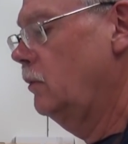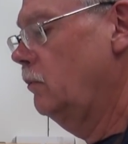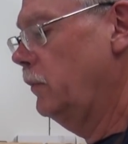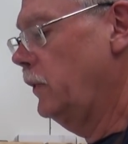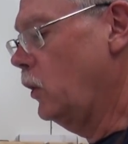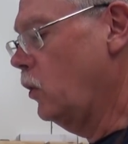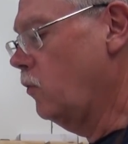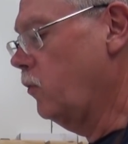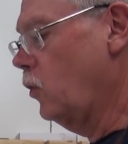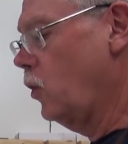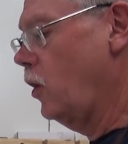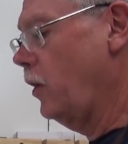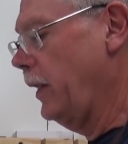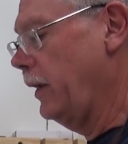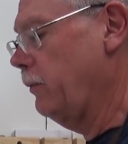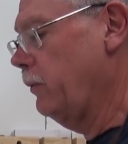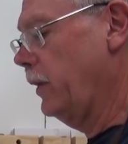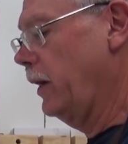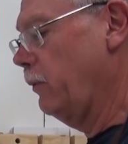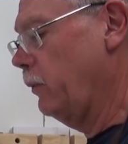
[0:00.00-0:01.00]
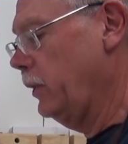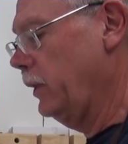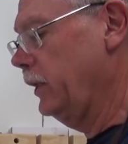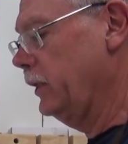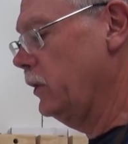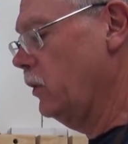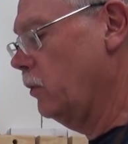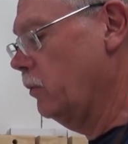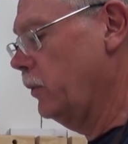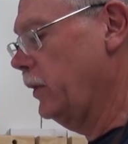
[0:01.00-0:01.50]
But overall, I
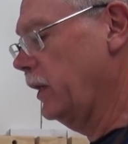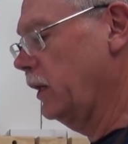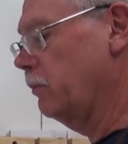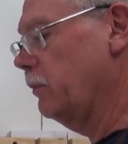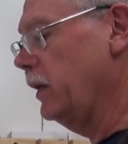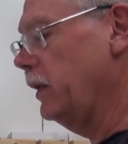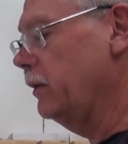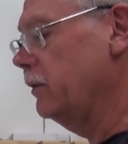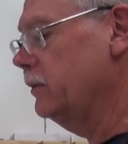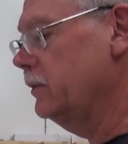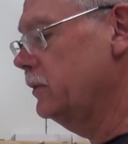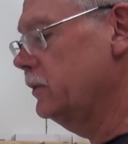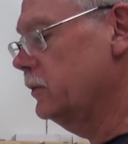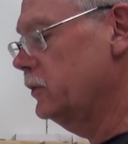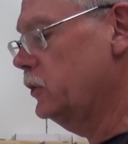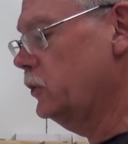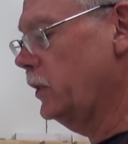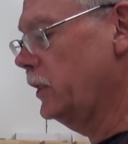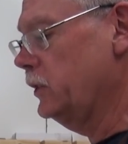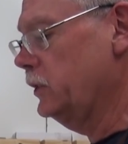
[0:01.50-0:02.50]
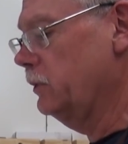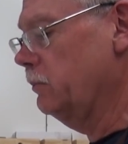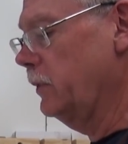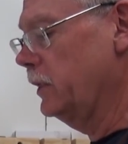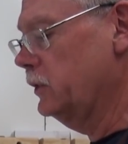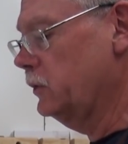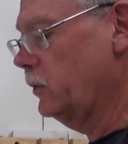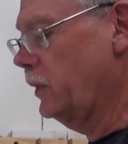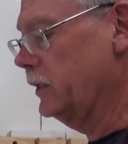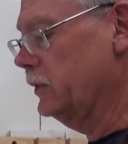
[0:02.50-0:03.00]
really don't recommend stretching
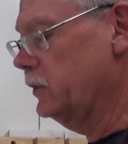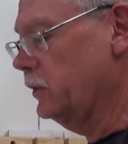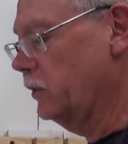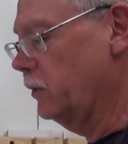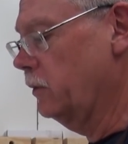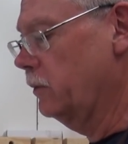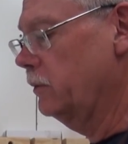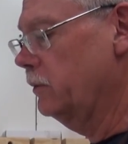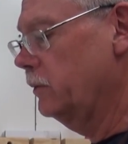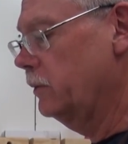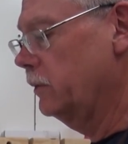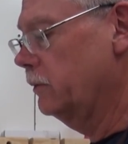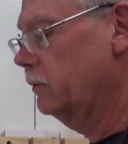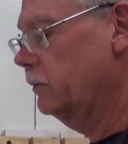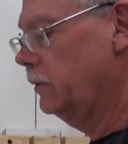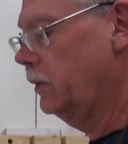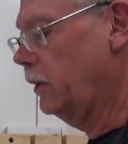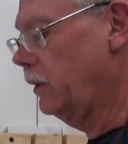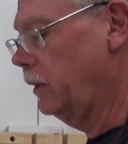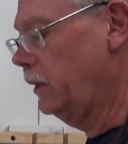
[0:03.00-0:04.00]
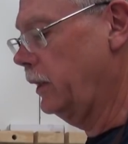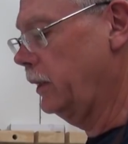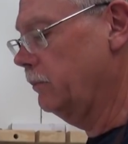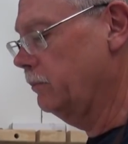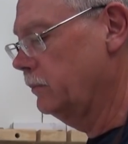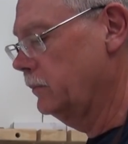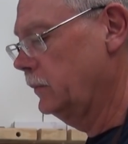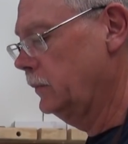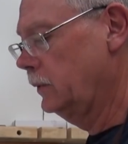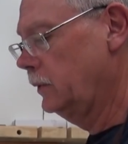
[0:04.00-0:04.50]
muskrats that are
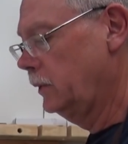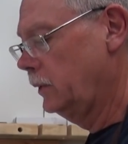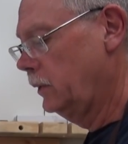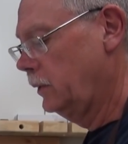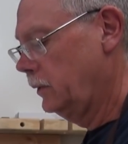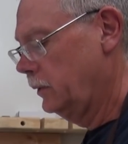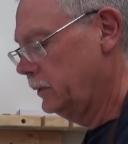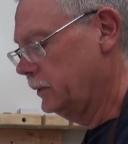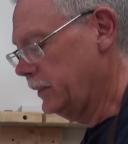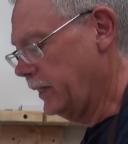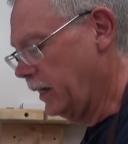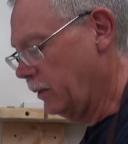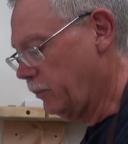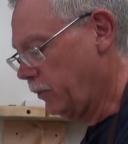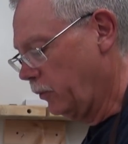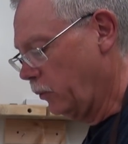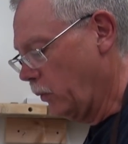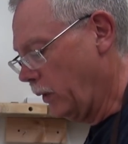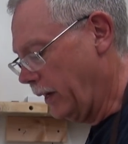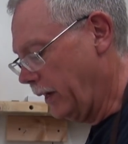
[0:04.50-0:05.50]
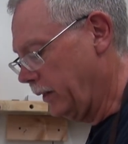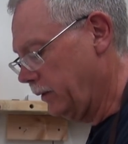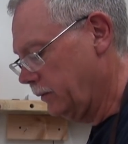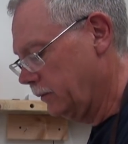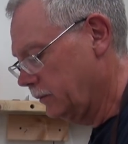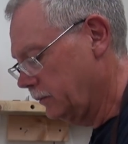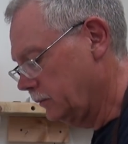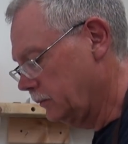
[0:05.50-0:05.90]
damp or wet.